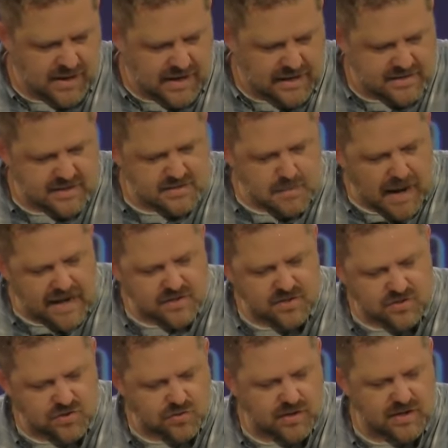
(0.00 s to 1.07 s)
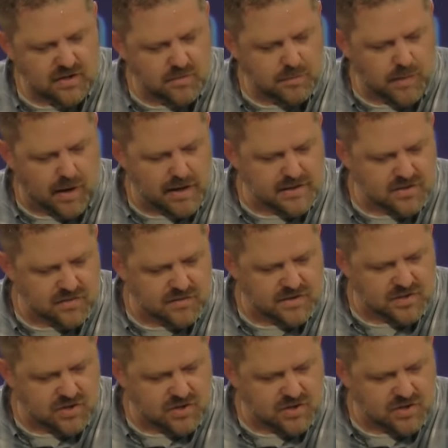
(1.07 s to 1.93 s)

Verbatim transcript: He says, Masters, treat your bondservants